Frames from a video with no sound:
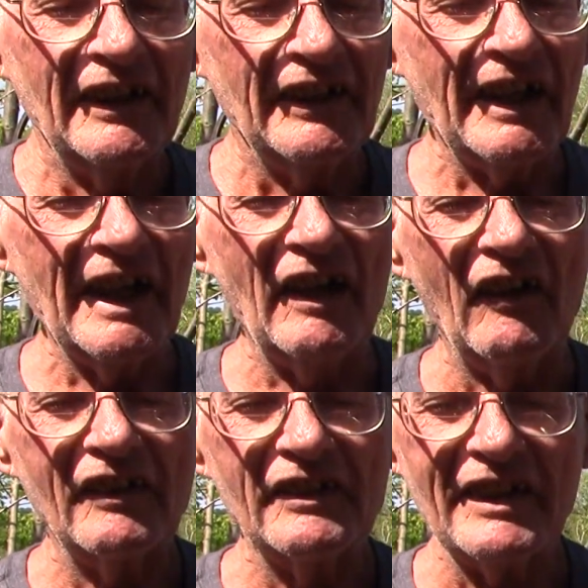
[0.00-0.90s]
Now,
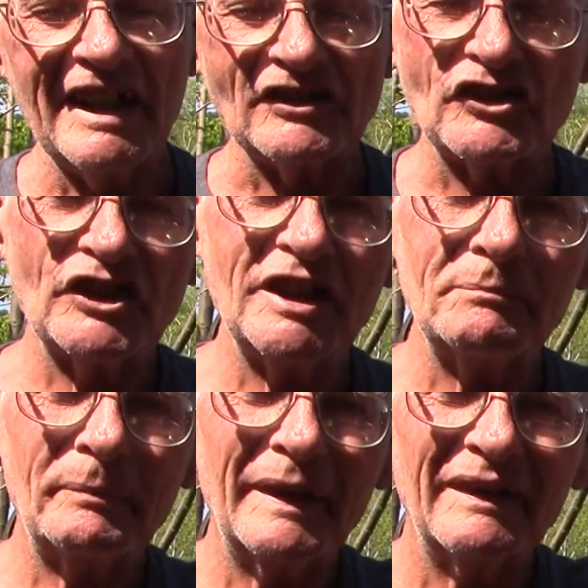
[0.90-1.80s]
that
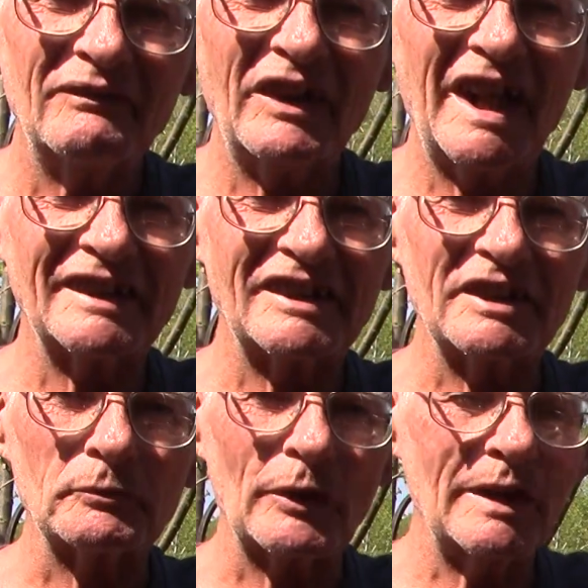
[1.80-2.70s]
cheap
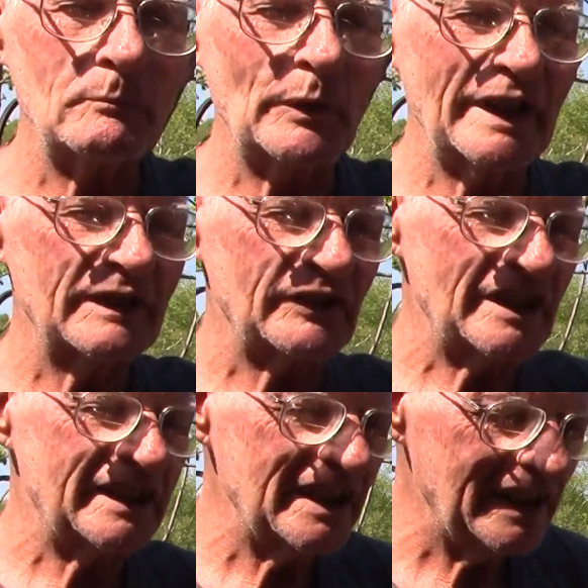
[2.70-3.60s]
vodka, rum, whatever
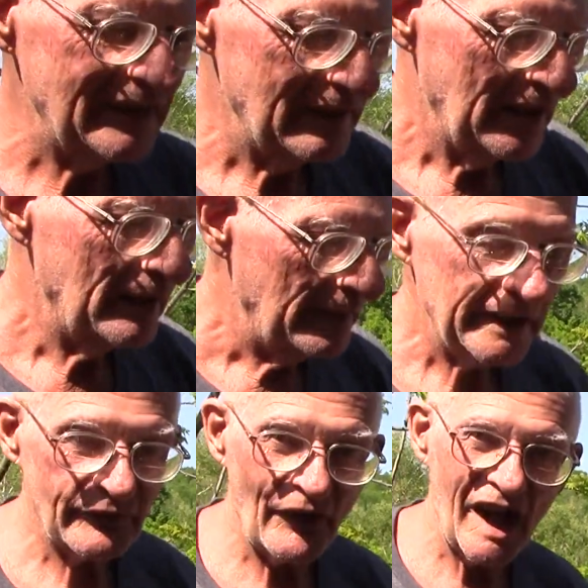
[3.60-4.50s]
you get,
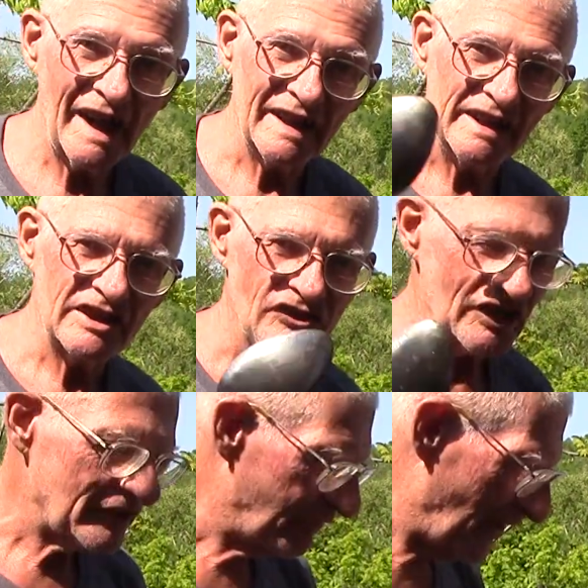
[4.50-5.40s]
it's fine. It's
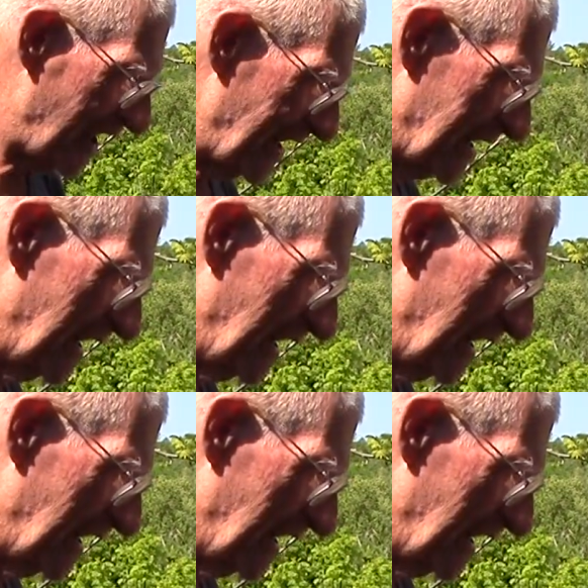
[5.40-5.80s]
just fine.